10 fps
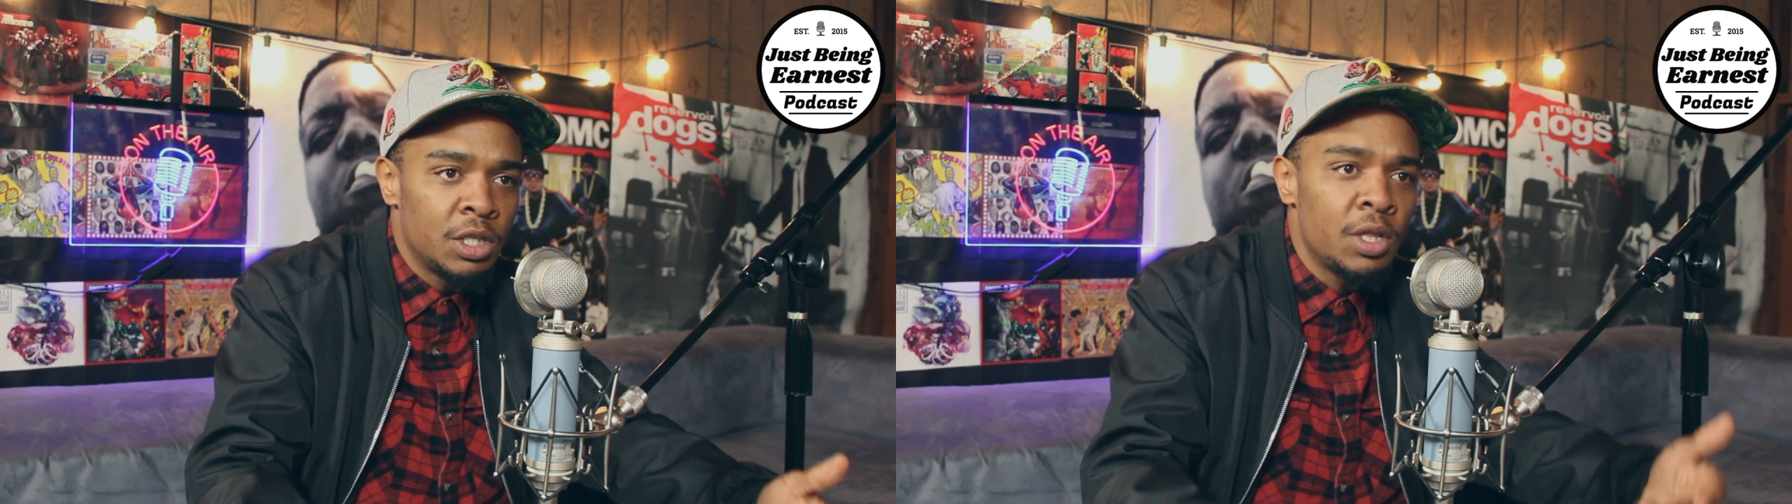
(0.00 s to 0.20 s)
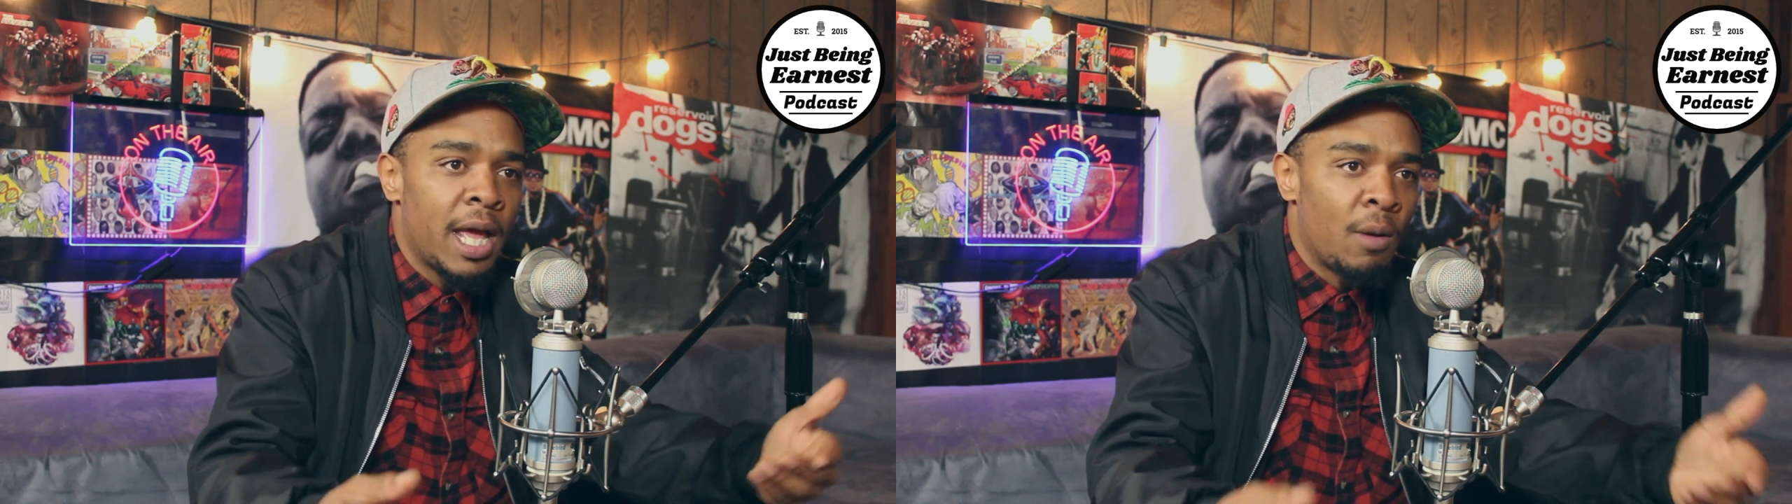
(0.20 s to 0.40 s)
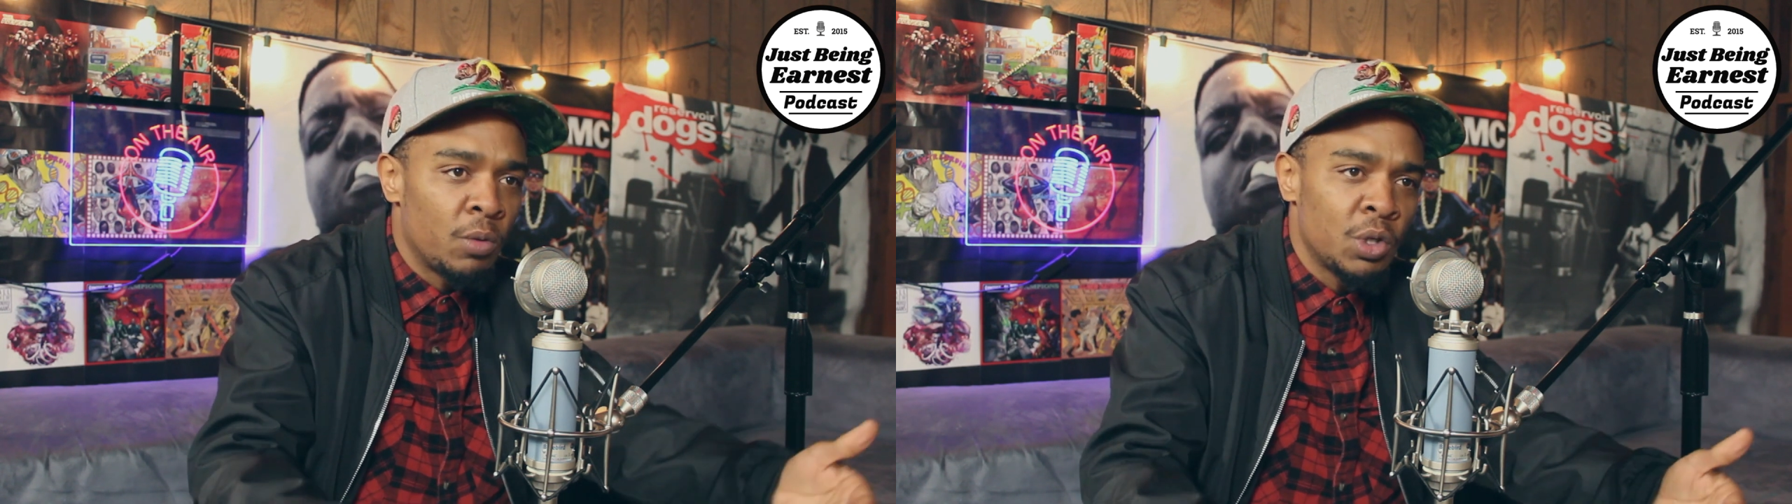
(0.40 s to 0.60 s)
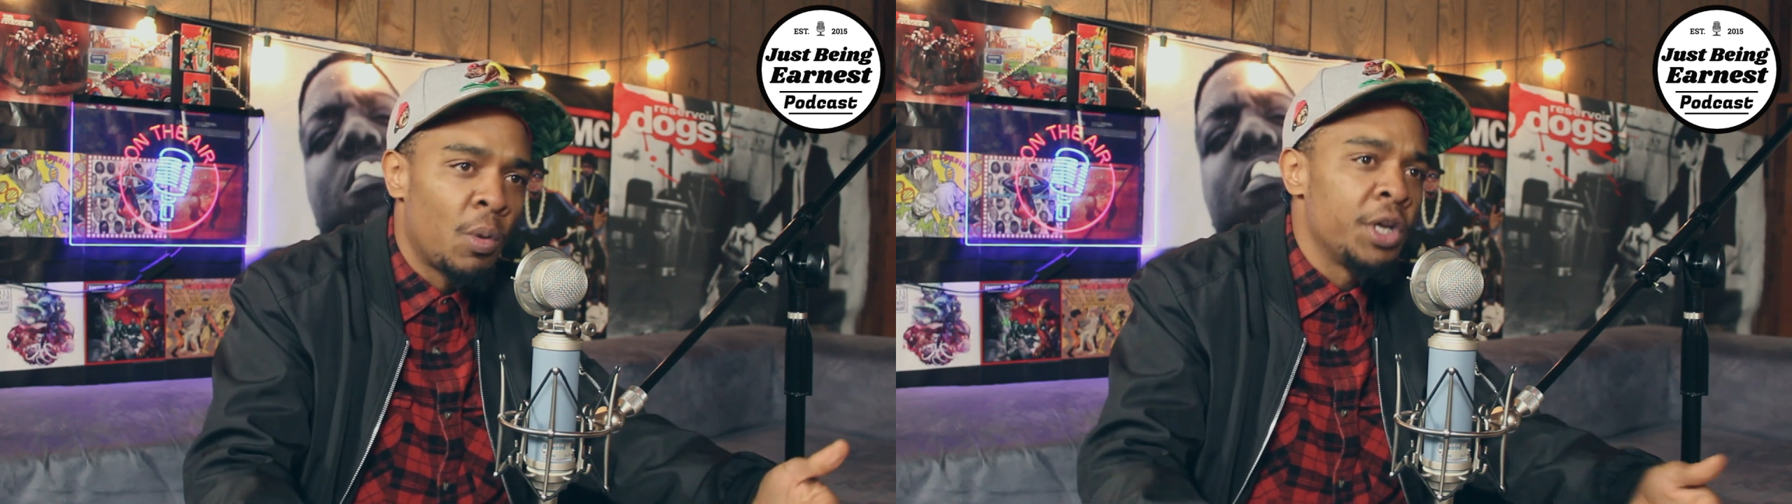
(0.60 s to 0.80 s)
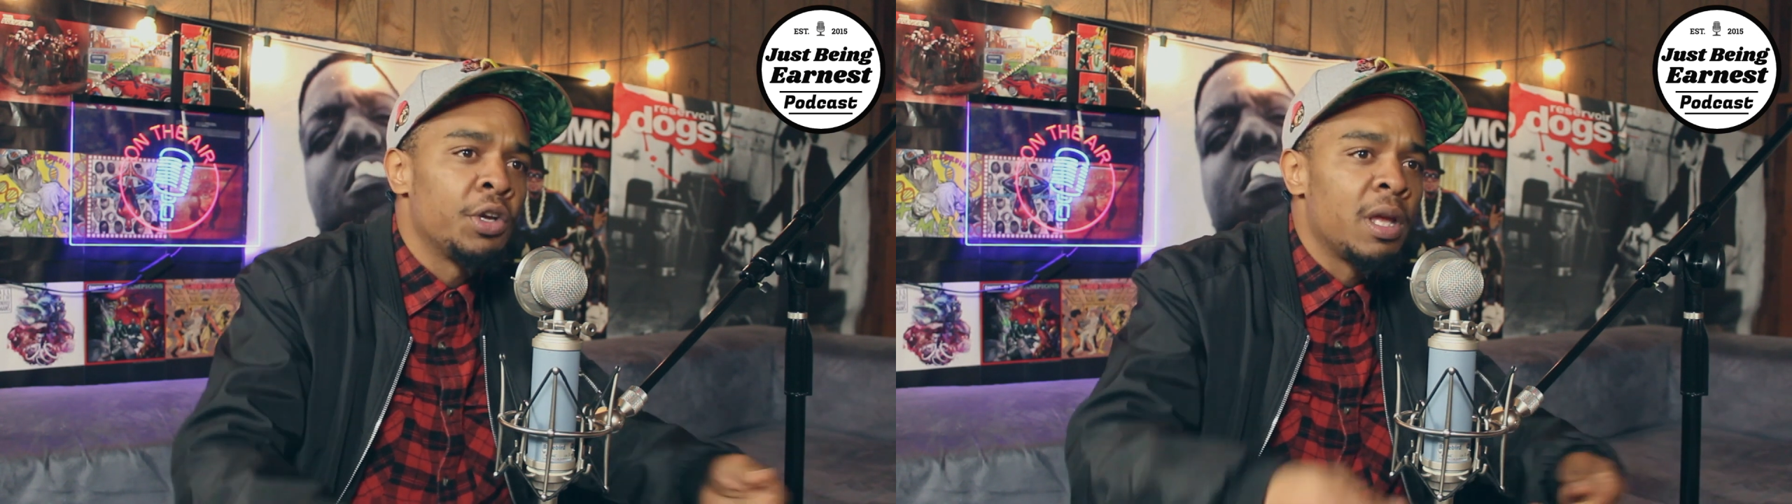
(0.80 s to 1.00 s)
to
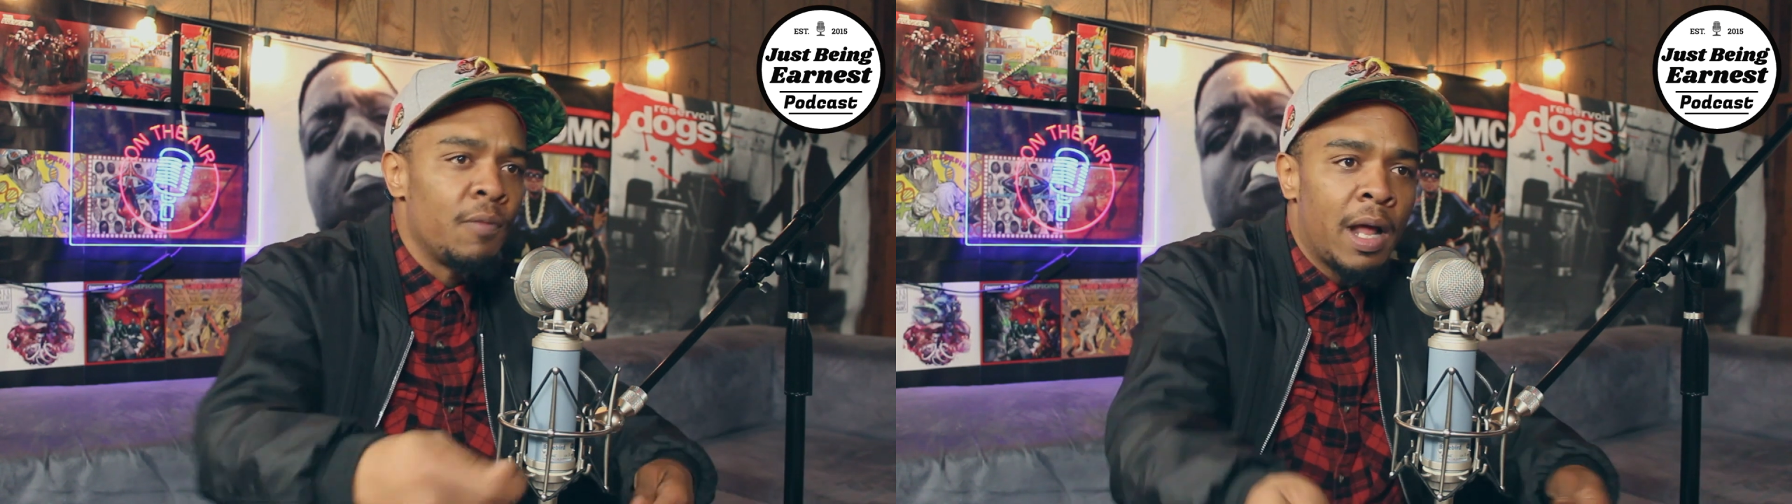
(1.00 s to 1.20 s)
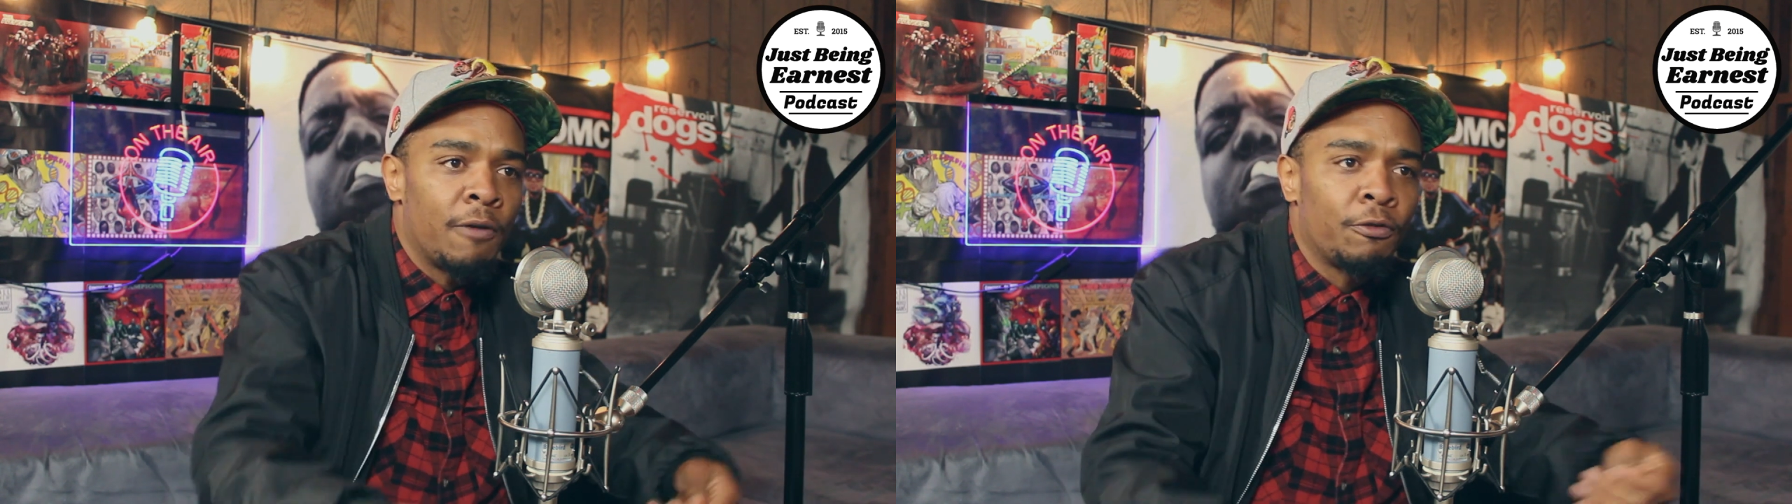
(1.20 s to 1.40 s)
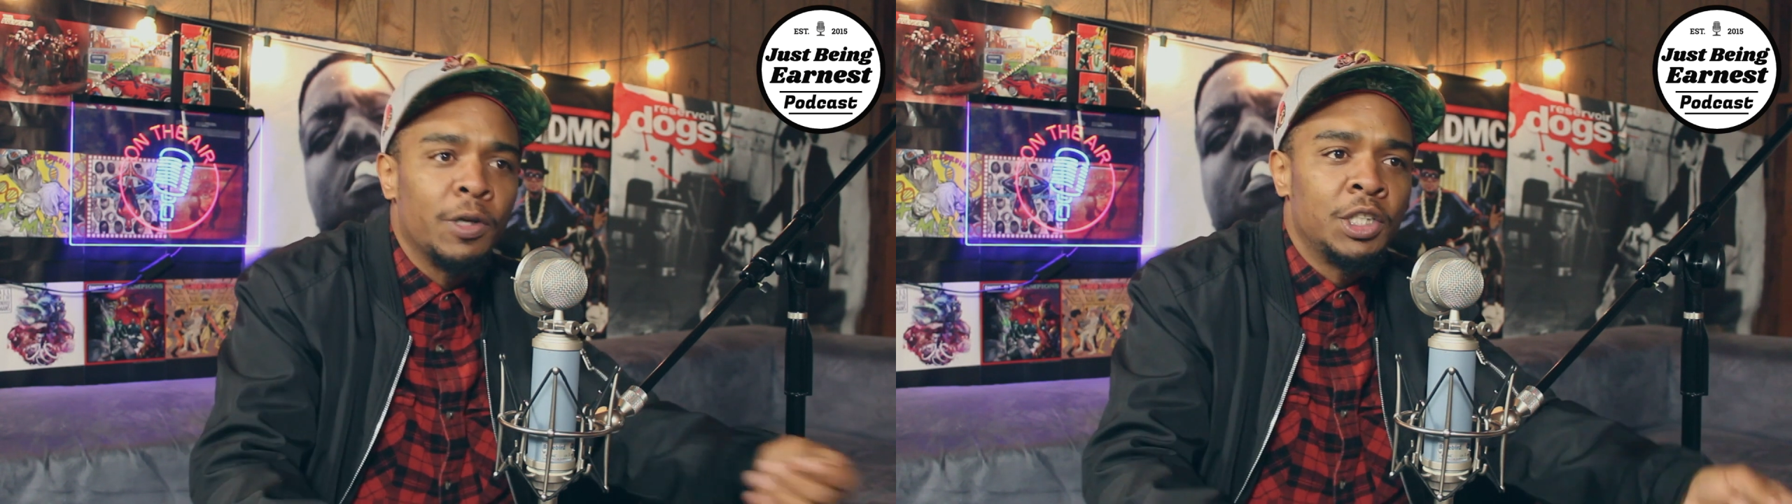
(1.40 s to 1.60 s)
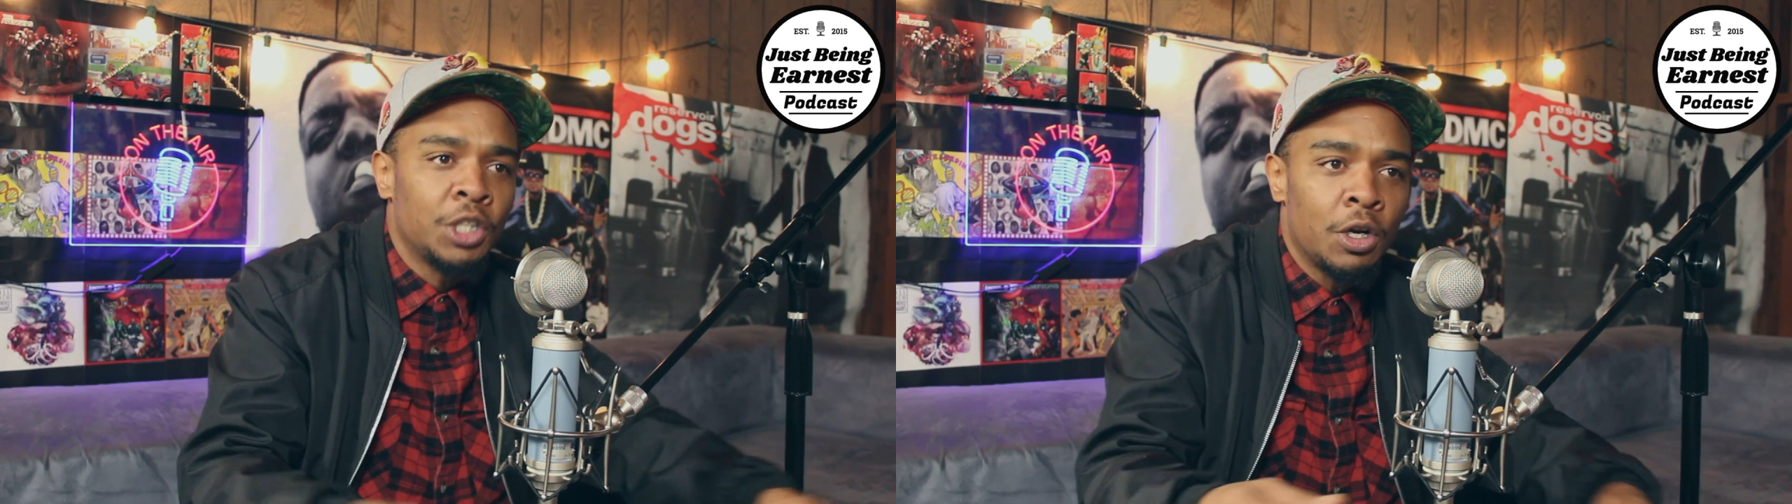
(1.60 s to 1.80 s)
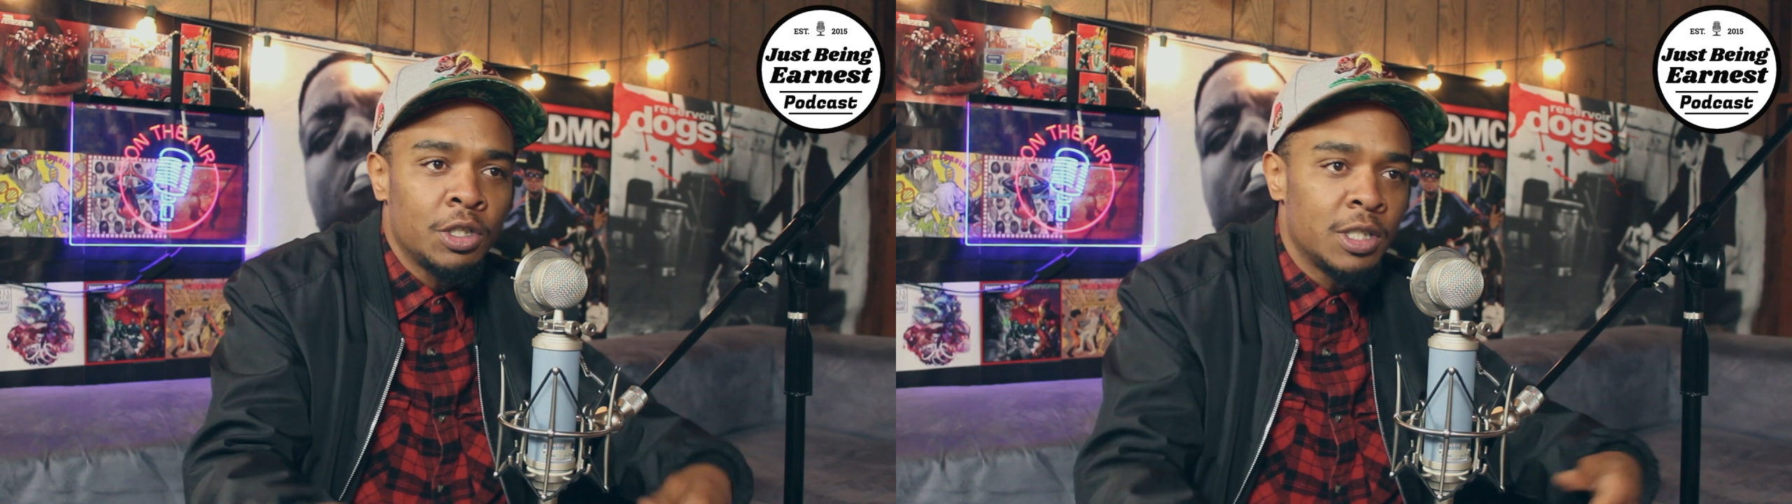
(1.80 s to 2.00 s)
where you're giving out free
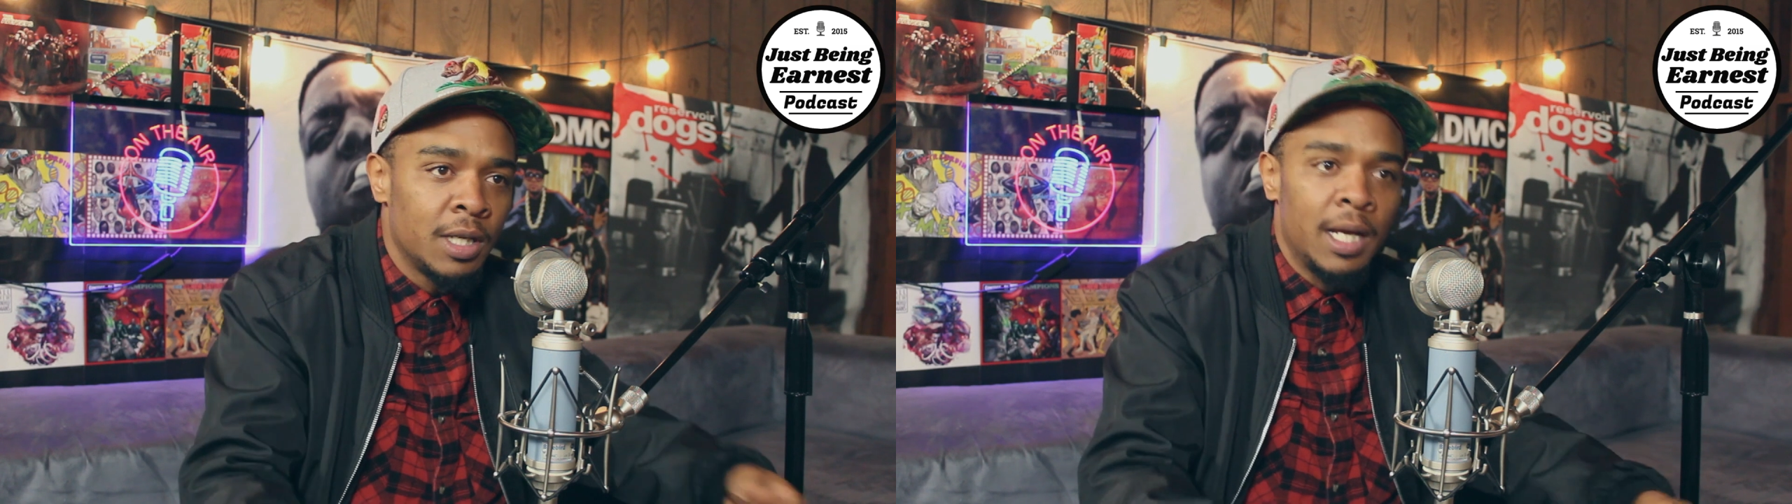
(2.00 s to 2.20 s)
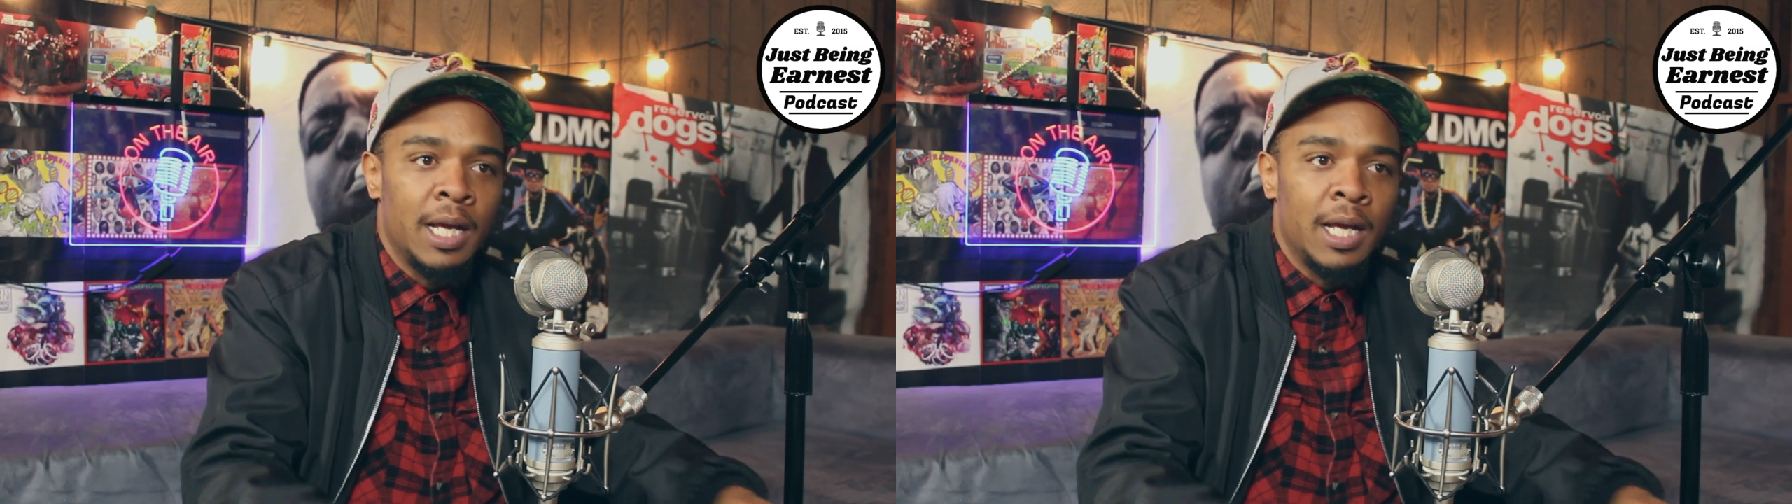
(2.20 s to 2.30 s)
shirts